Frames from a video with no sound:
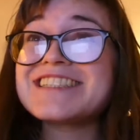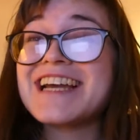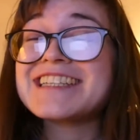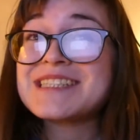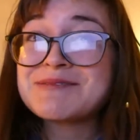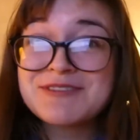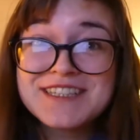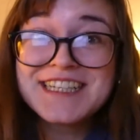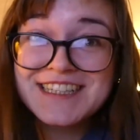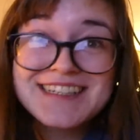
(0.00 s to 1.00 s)
She has some
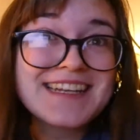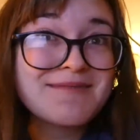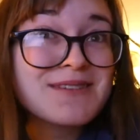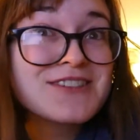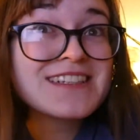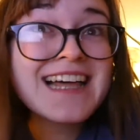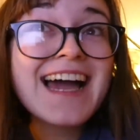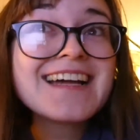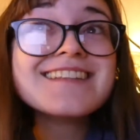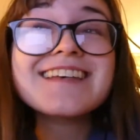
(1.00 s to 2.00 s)
really good imagery
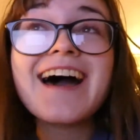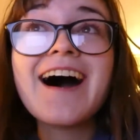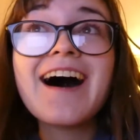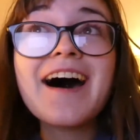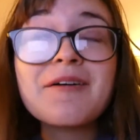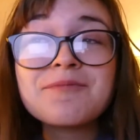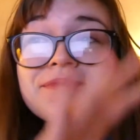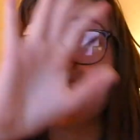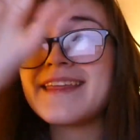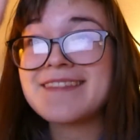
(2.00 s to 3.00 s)
lines,
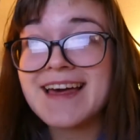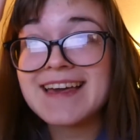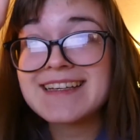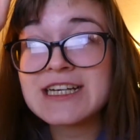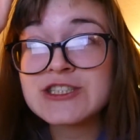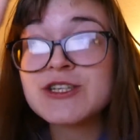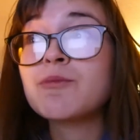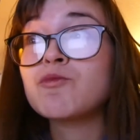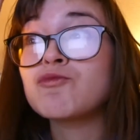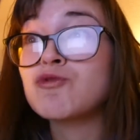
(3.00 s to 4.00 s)
and, like,
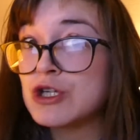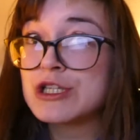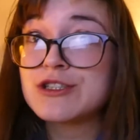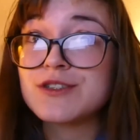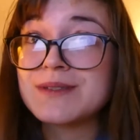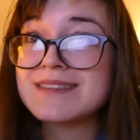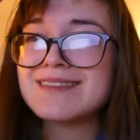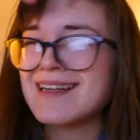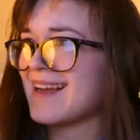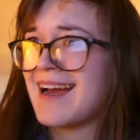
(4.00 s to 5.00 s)
some really good ones.
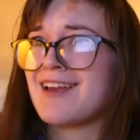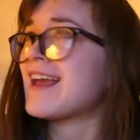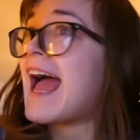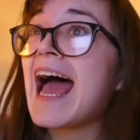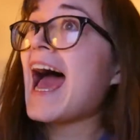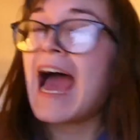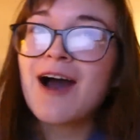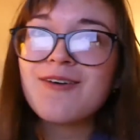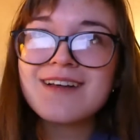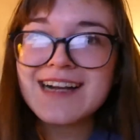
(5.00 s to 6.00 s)
Like,
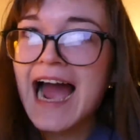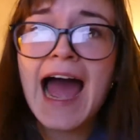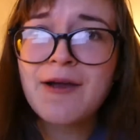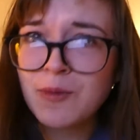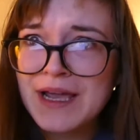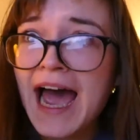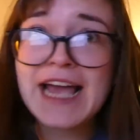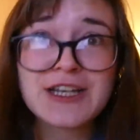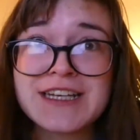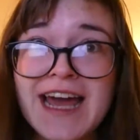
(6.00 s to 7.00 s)
how? Like,
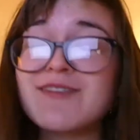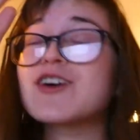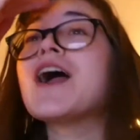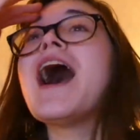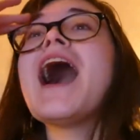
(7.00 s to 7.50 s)
I could never.